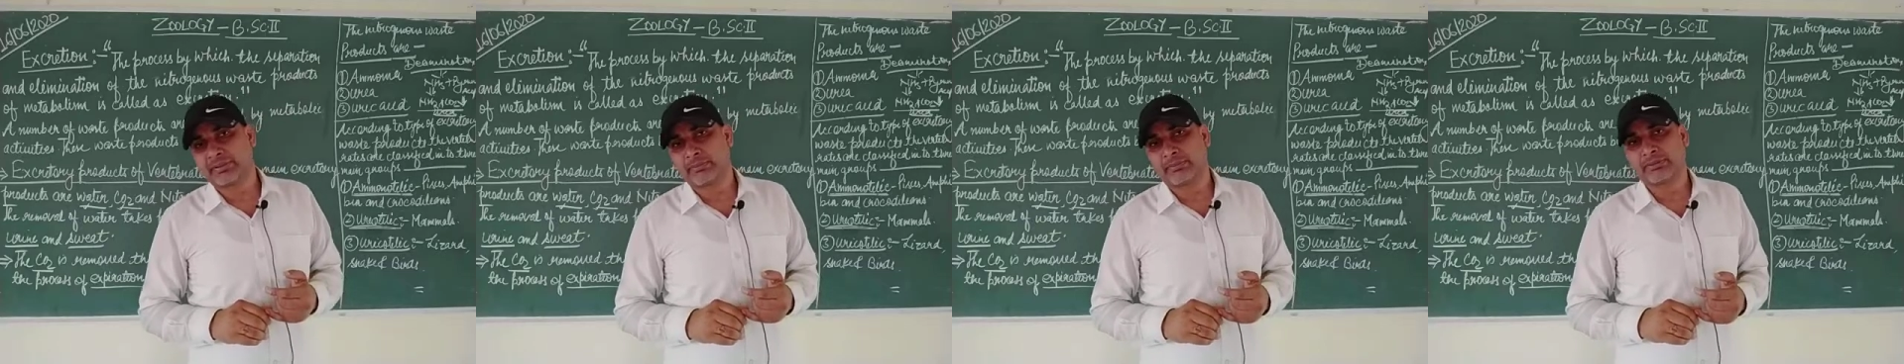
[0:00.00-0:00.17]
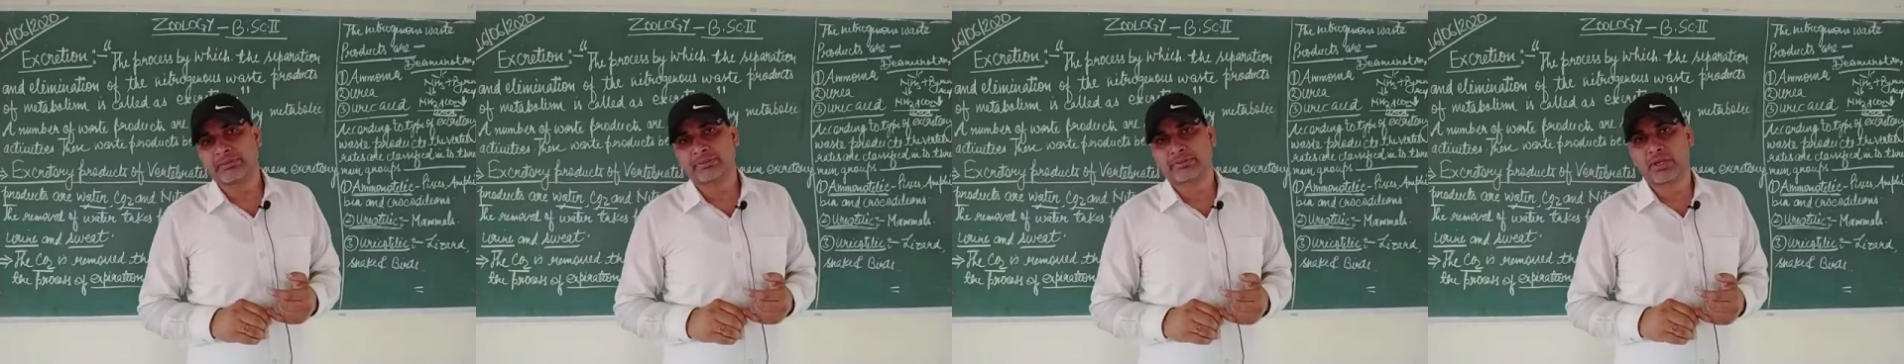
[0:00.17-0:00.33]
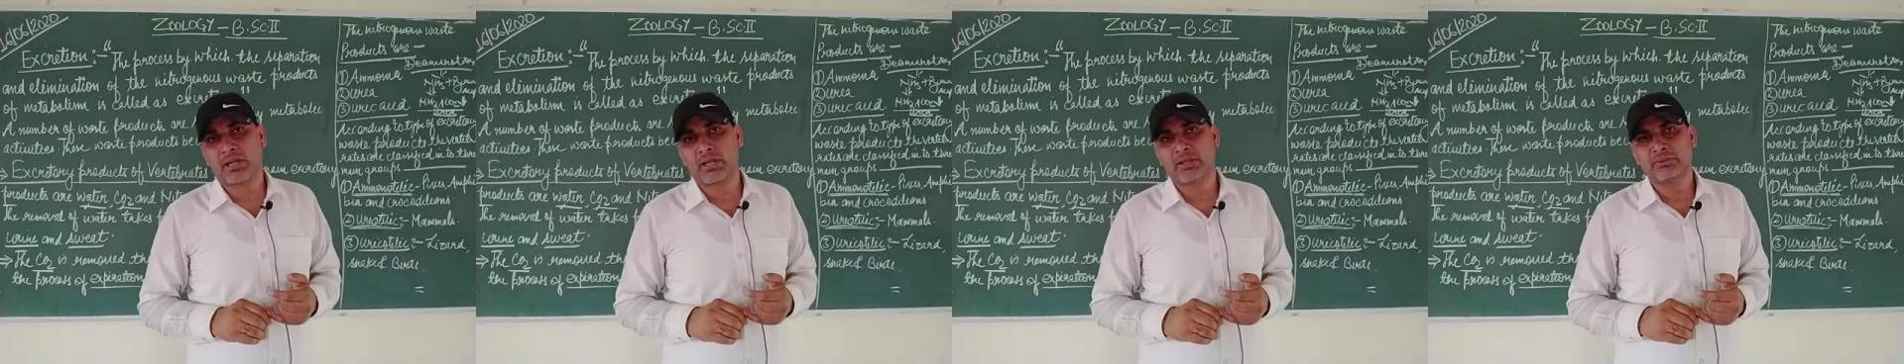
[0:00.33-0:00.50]

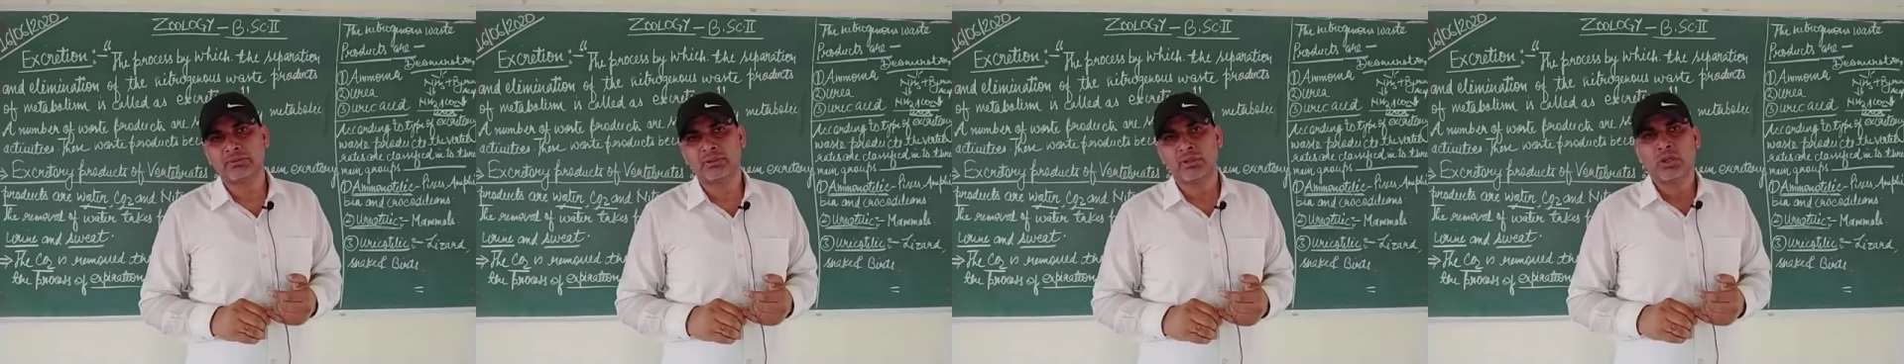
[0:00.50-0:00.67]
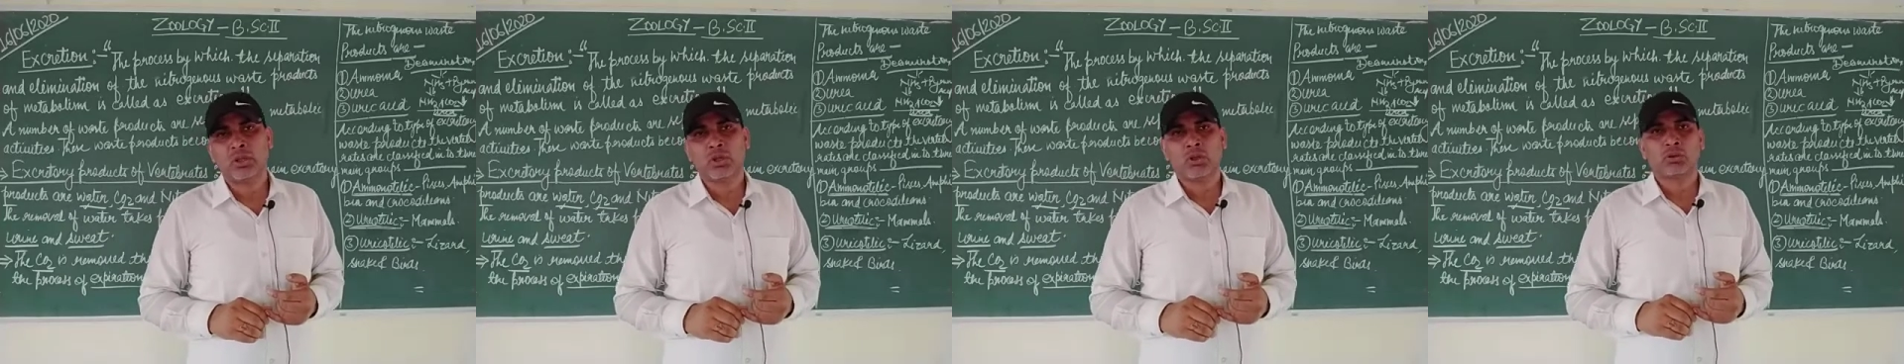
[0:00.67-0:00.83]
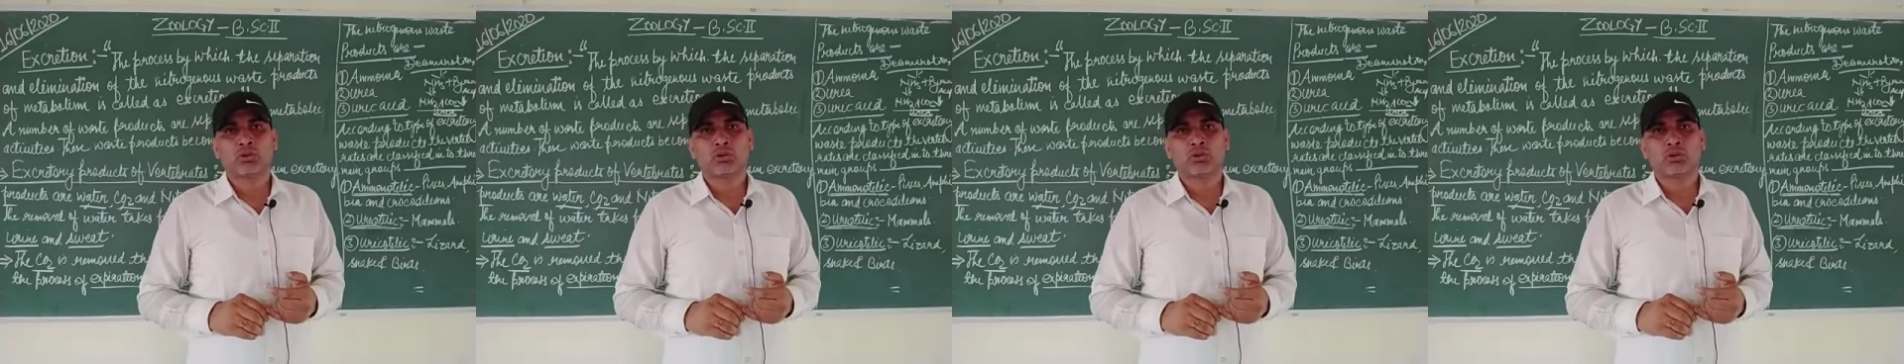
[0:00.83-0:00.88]
substance.